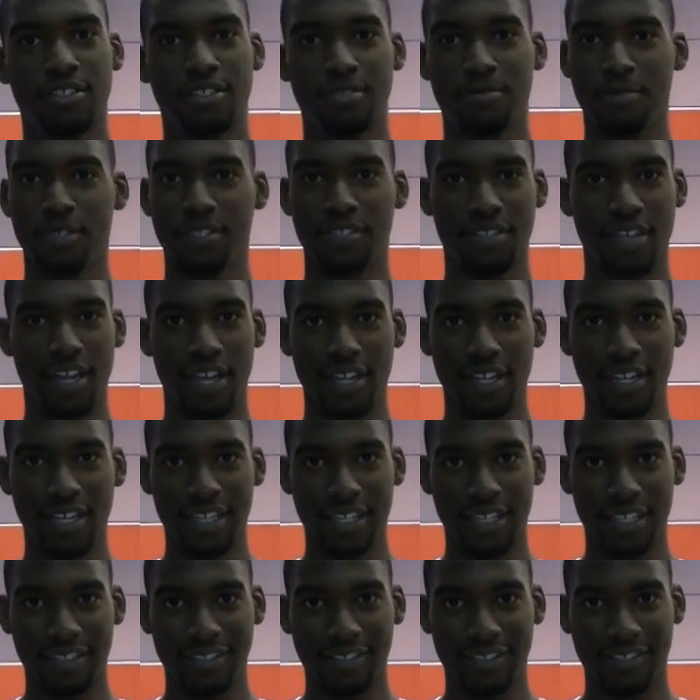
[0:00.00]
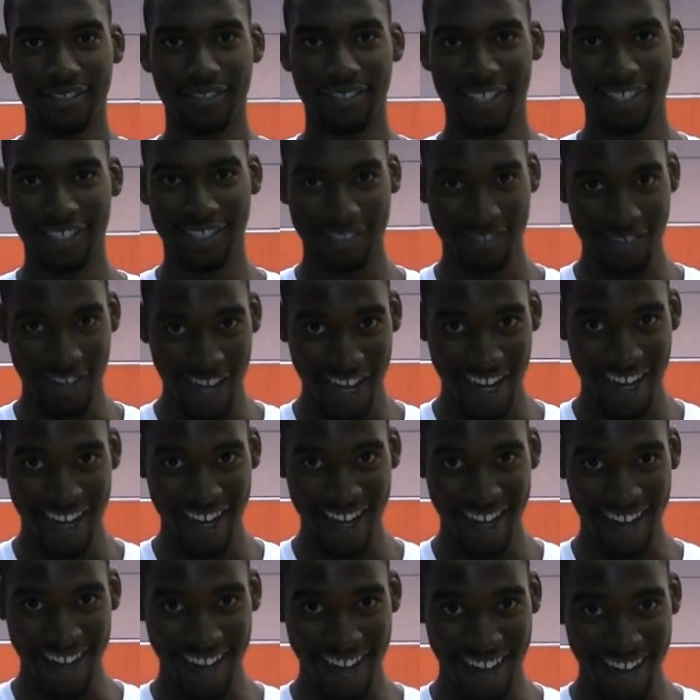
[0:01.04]
just been trying to get to right
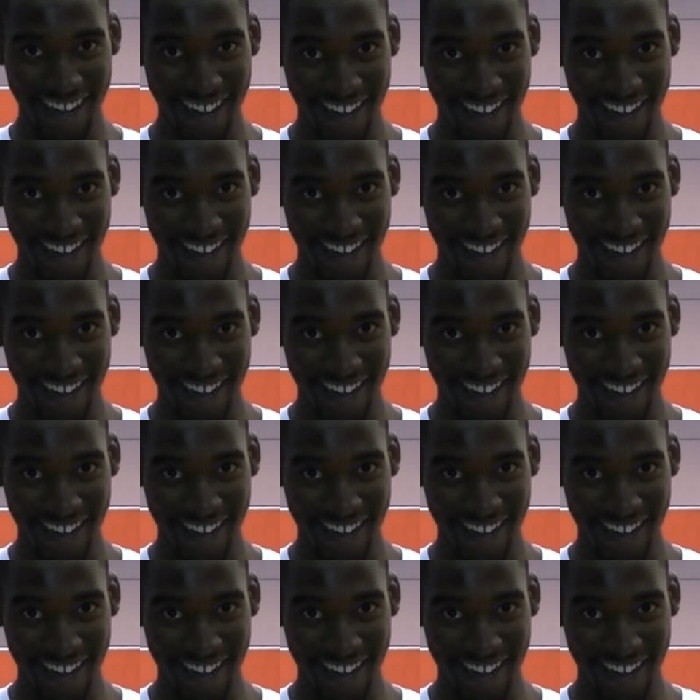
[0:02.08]
here.